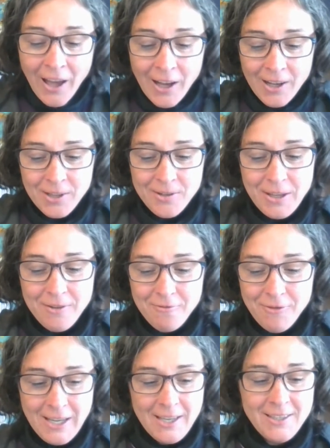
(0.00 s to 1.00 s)
"Uncle
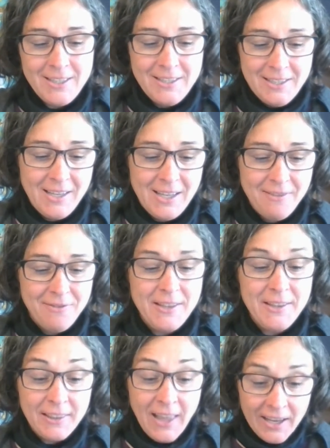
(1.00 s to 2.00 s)
Enrique doesn't
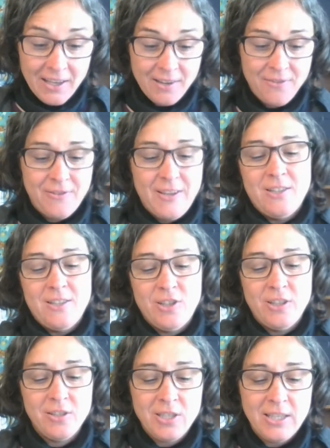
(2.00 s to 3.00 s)
even like
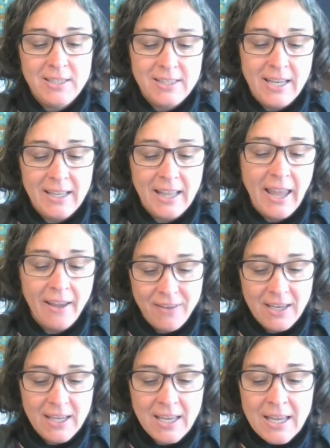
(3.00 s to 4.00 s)
fish," she said,
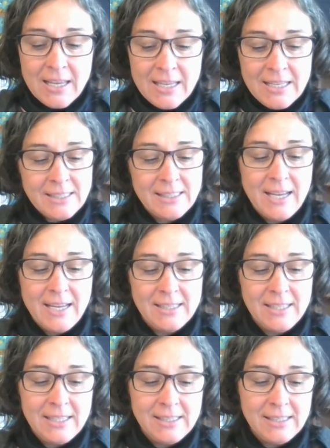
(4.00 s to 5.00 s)
laughing. "He
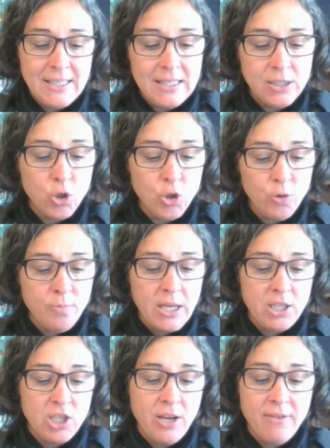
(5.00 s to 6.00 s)
says he sees too
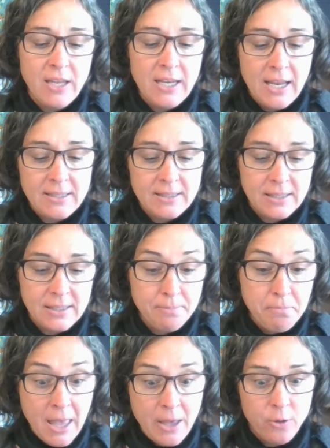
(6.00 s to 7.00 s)
much of it and
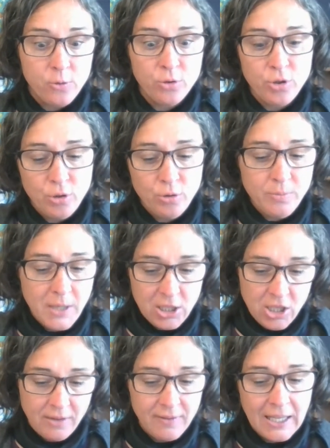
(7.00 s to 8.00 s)
smells too
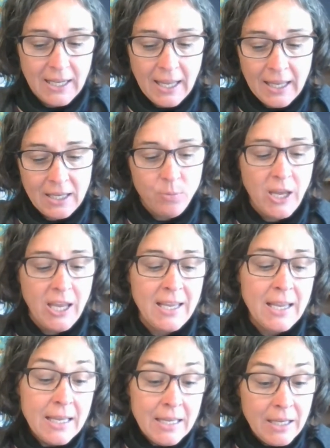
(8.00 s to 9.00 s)
much of it.
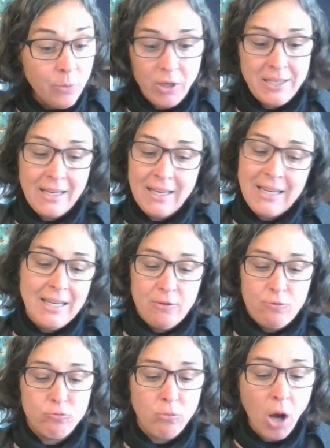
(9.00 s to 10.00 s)
Anyway, he wouldn't eat
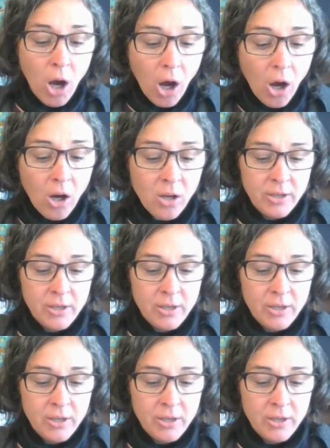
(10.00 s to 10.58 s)
it raw."